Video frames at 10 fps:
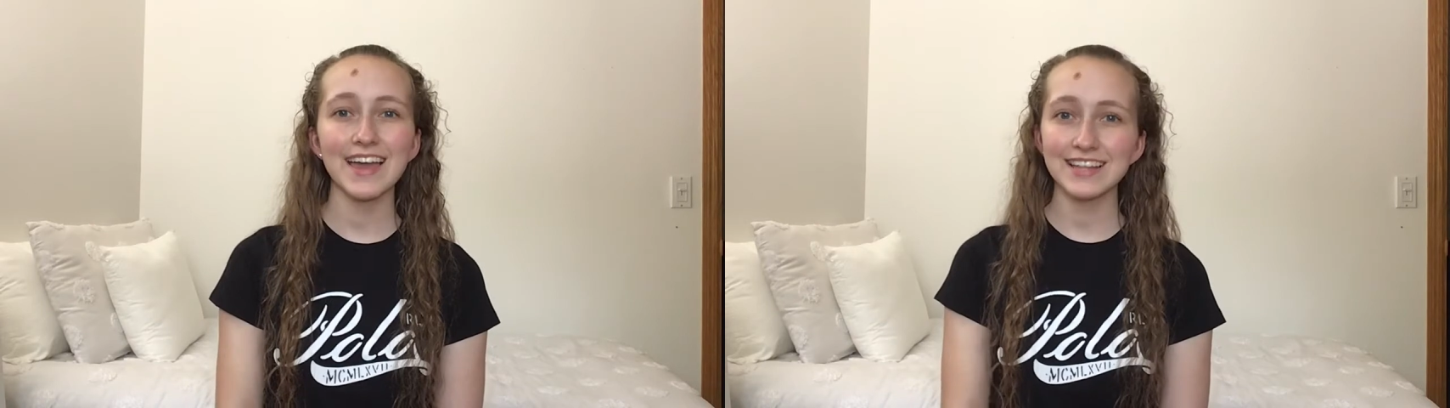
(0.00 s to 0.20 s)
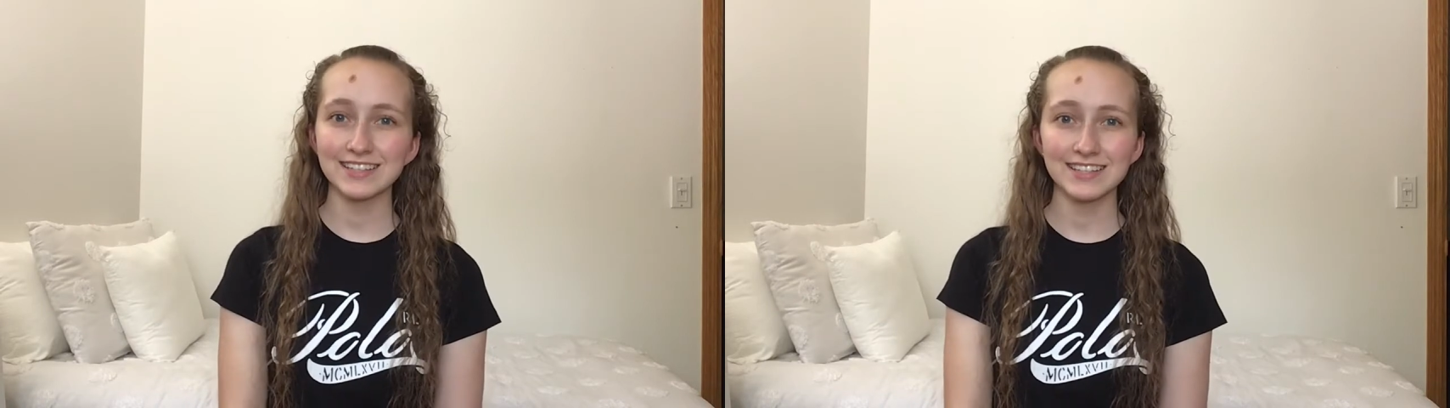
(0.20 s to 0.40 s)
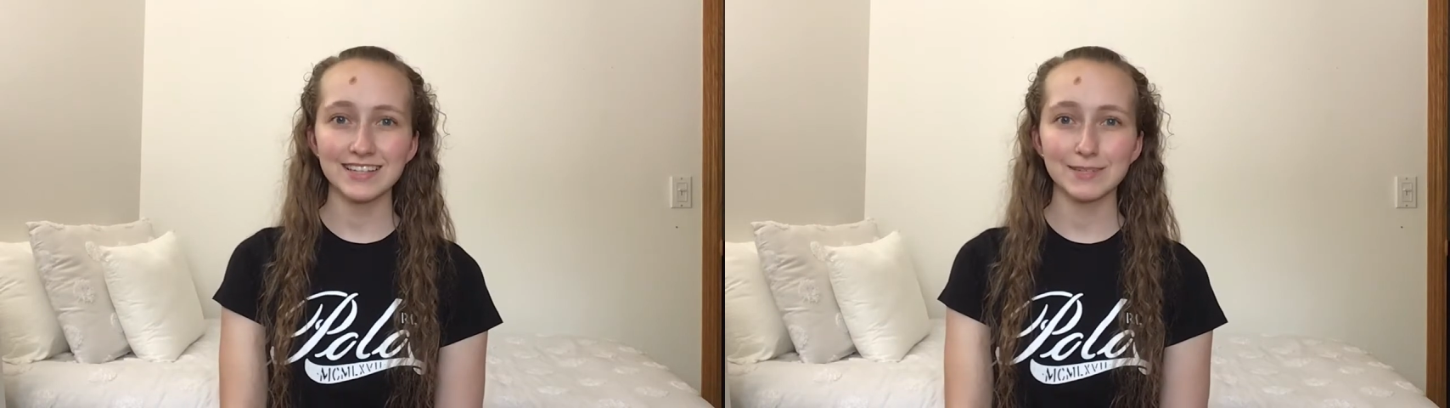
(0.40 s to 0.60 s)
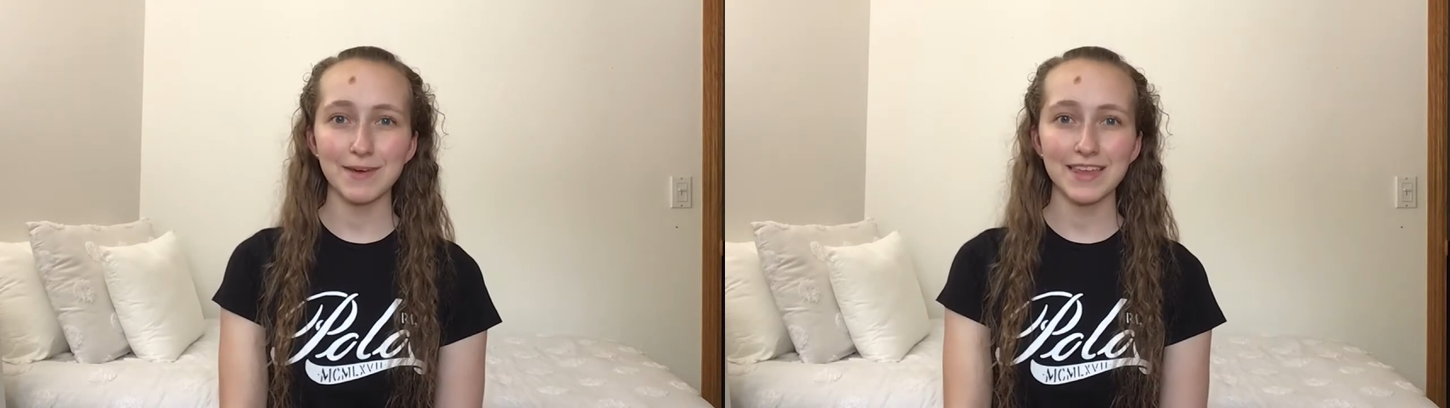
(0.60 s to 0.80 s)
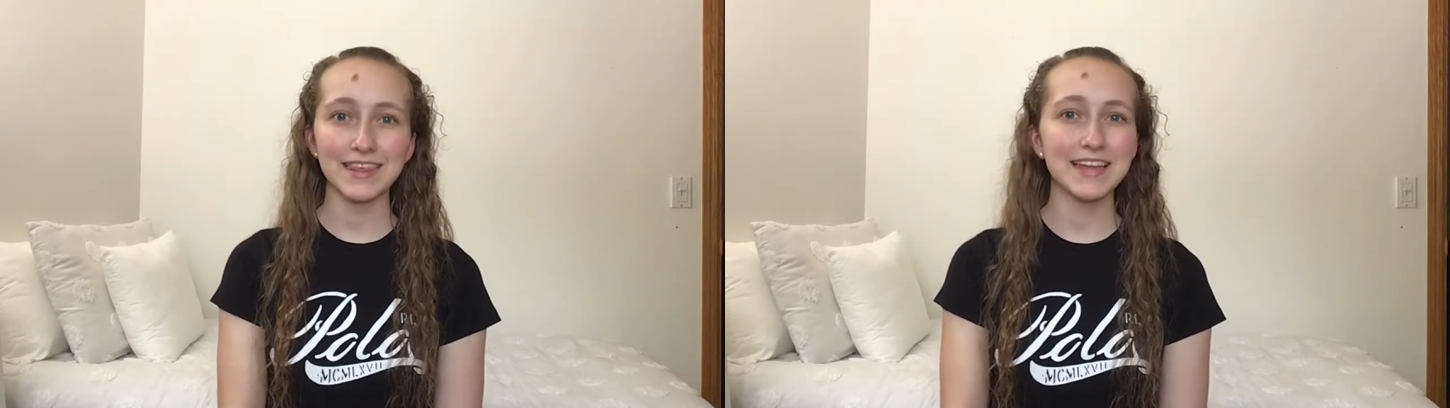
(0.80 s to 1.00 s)
It's
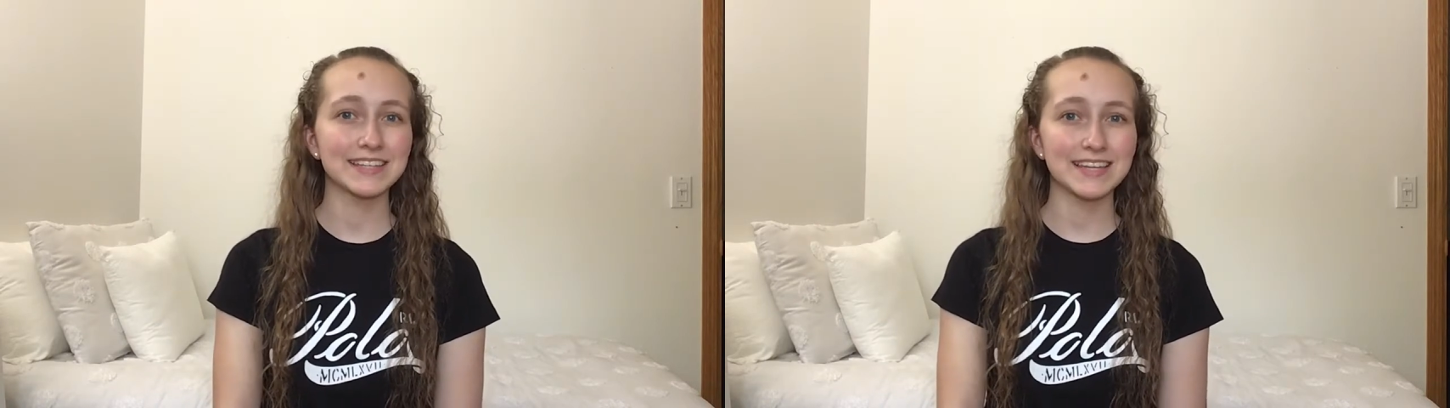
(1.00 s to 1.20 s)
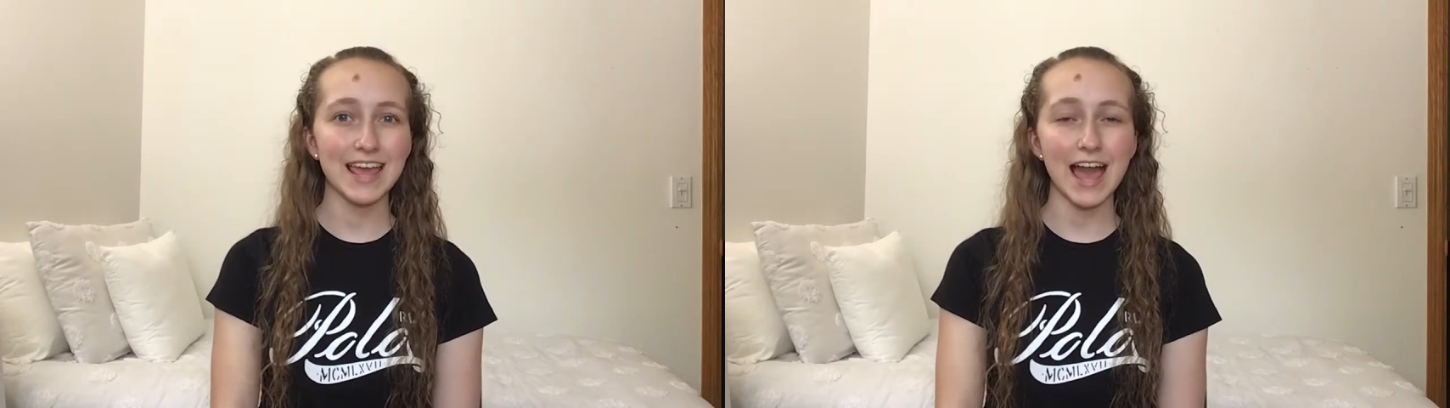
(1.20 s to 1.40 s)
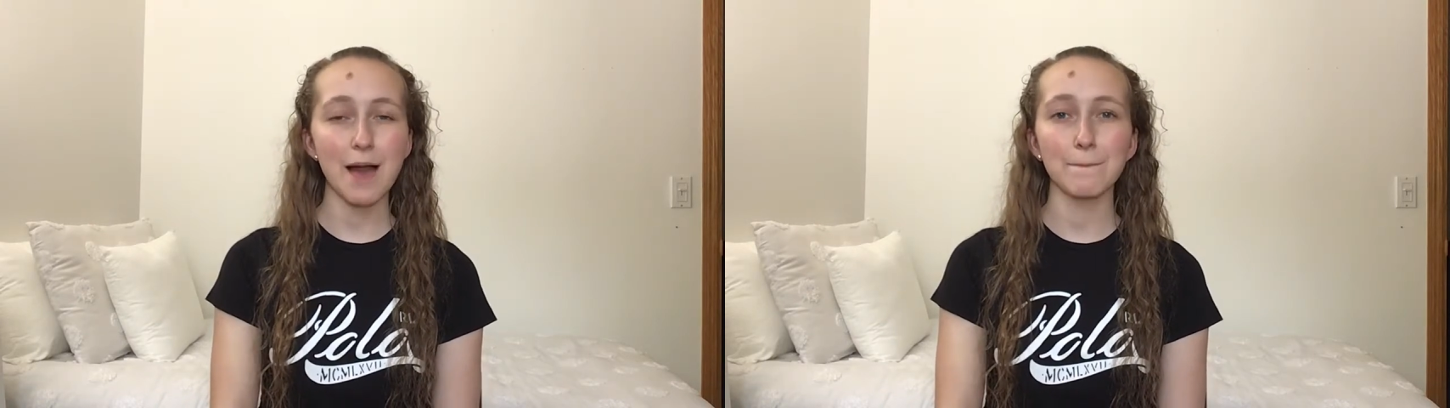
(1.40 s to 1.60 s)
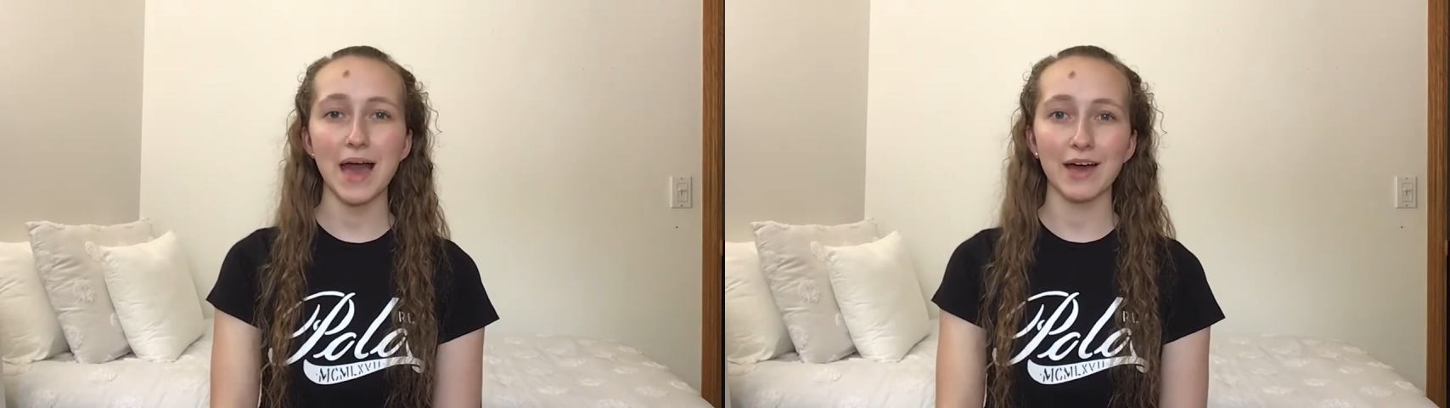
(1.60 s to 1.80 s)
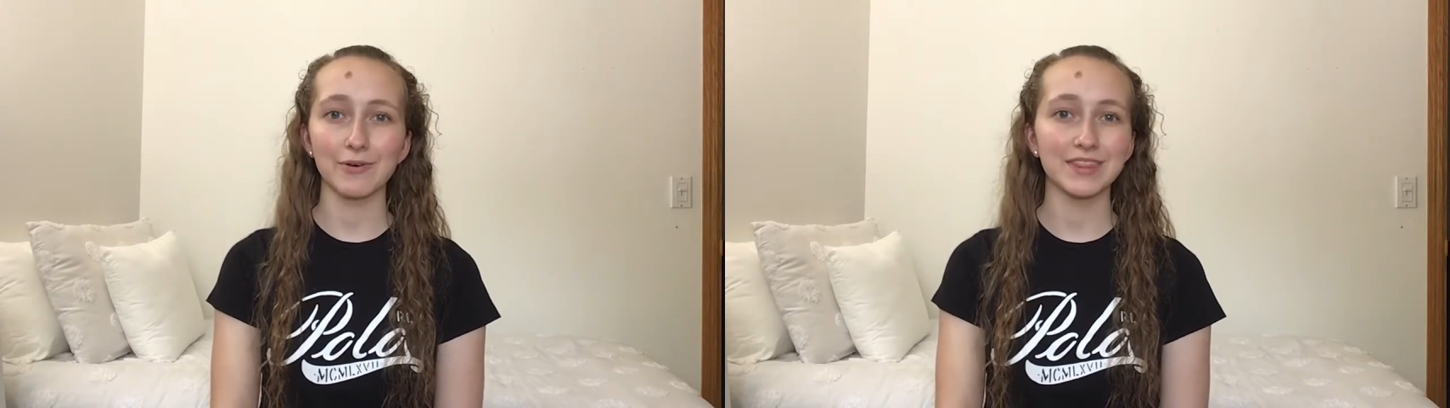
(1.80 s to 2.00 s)
Elizabeth, and today I'm back